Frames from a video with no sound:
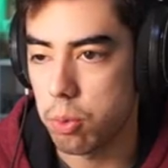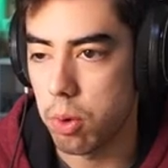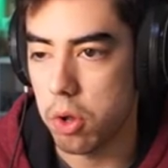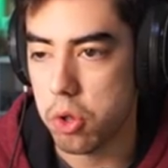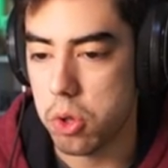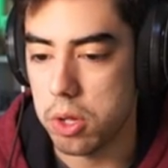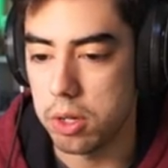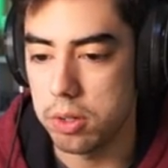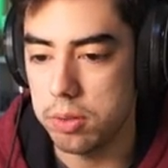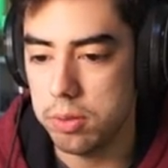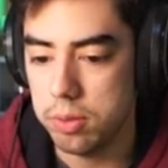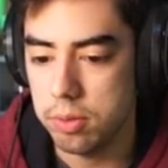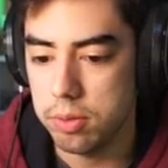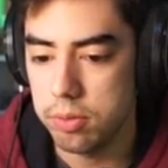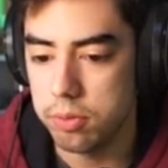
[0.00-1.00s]
rushing
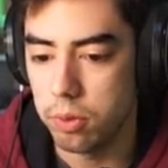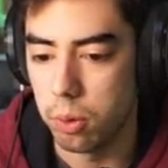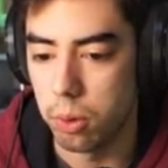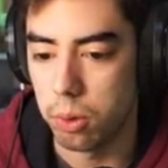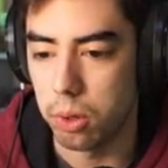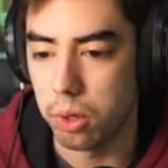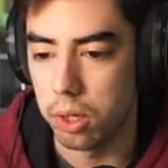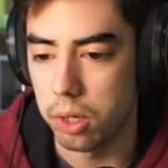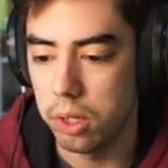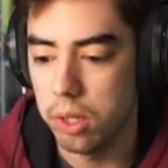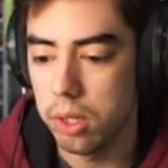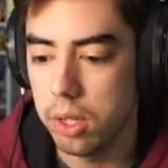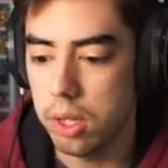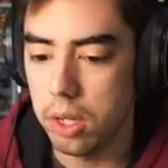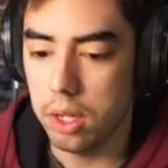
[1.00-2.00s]
for
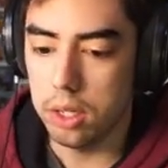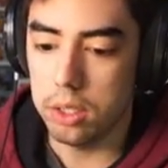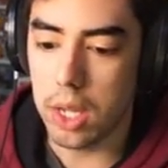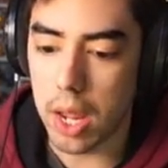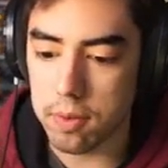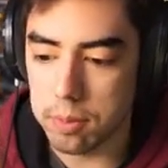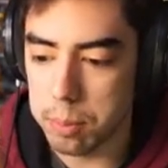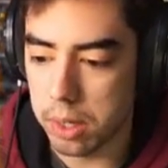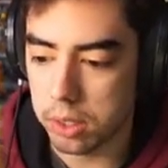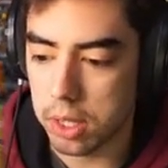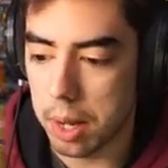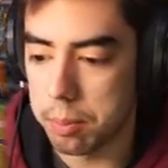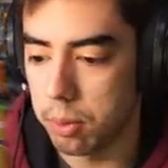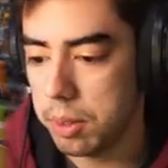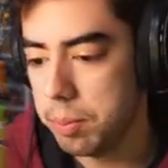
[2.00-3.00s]
David
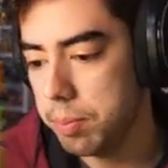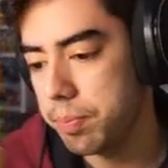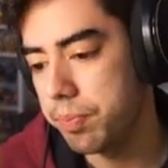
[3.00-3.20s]
Montgomery.